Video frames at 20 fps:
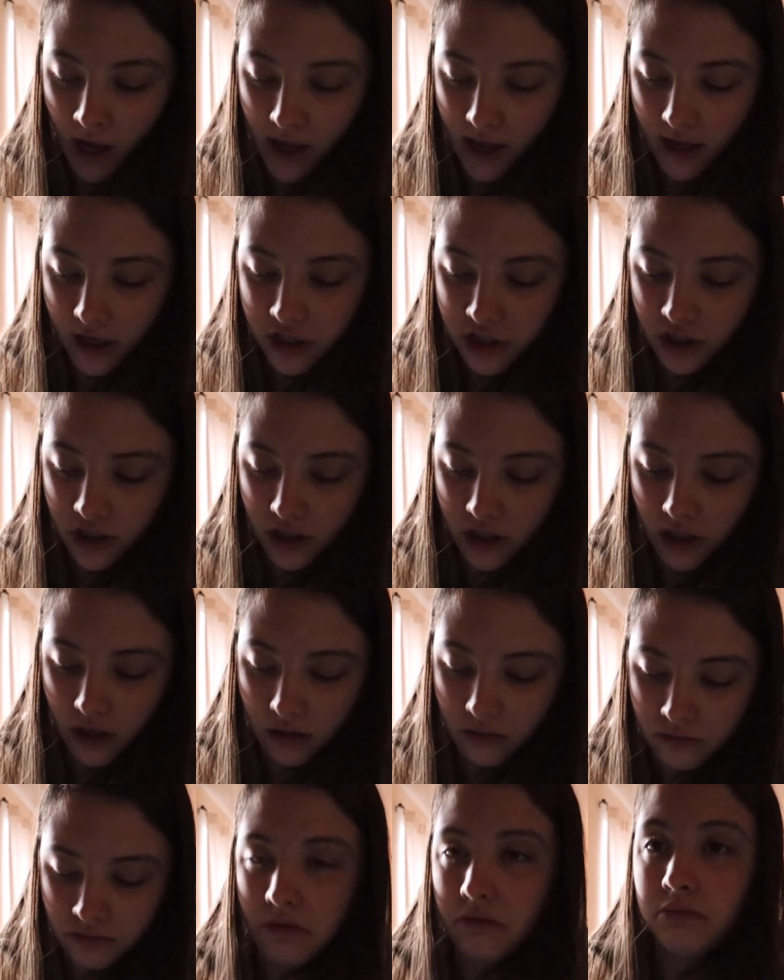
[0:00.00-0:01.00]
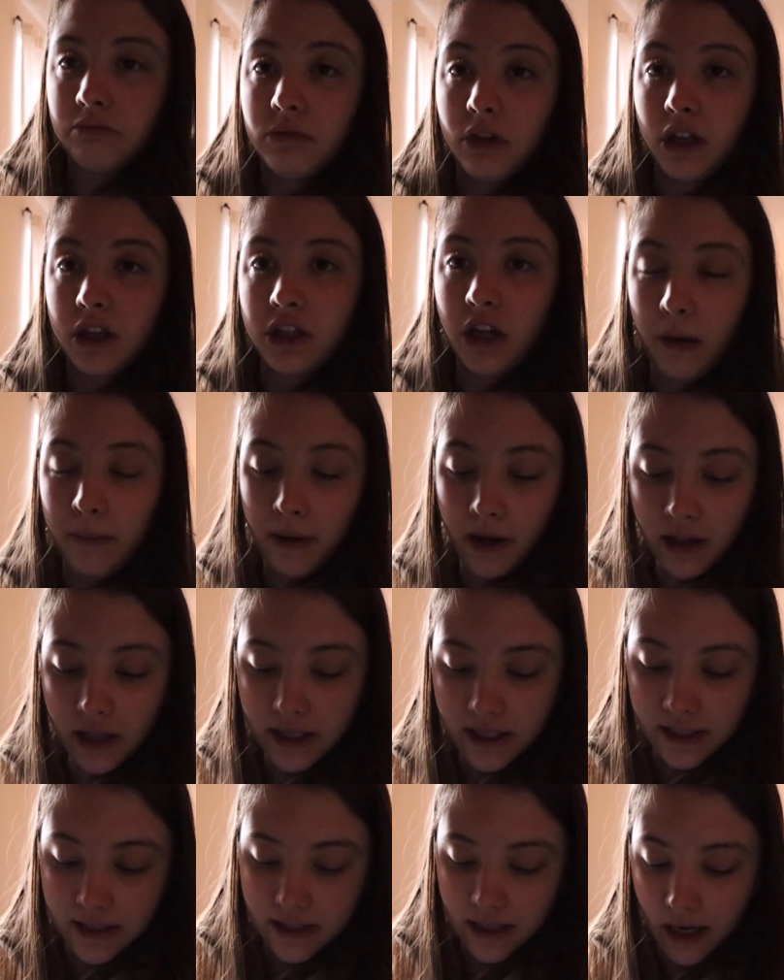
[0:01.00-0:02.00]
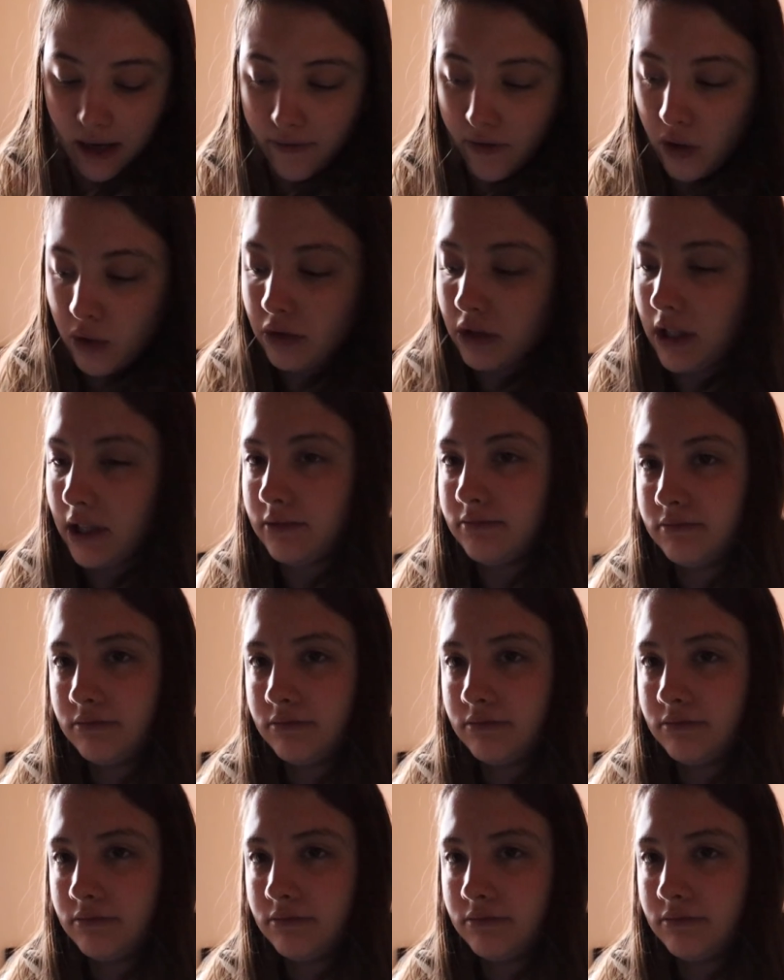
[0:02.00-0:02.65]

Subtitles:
I'm gonna start buying this instead of Oatly.